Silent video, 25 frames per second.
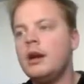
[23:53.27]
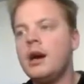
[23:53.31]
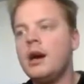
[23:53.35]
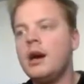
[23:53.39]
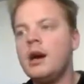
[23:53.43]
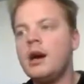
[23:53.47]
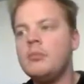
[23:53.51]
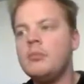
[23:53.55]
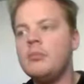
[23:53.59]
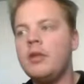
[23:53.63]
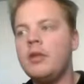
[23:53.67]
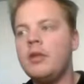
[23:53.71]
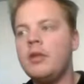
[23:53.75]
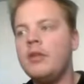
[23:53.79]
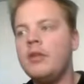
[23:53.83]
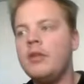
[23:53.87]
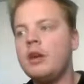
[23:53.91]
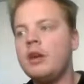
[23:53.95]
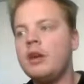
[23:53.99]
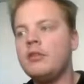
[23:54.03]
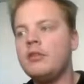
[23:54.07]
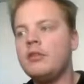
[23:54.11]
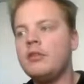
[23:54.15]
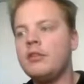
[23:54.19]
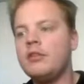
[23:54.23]
And then
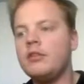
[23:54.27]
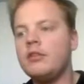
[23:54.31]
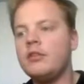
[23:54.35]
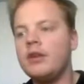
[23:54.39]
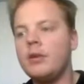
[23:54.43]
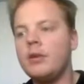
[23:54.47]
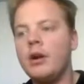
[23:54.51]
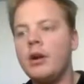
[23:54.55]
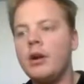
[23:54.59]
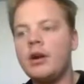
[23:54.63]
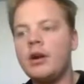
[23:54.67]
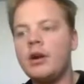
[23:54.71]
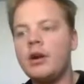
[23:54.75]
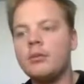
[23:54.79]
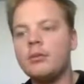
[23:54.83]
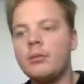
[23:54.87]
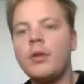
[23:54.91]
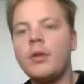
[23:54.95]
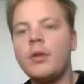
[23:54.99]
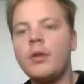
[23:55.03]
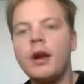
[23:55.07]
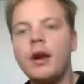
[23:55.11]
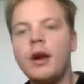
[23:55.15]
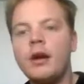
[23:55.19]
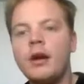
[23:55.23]
it is easy to watch
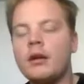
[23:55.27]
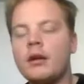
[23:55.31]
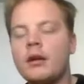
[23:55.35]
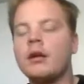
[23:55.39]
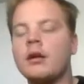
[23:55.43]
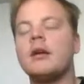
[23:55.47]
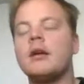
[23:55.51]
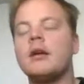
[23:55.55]
from there.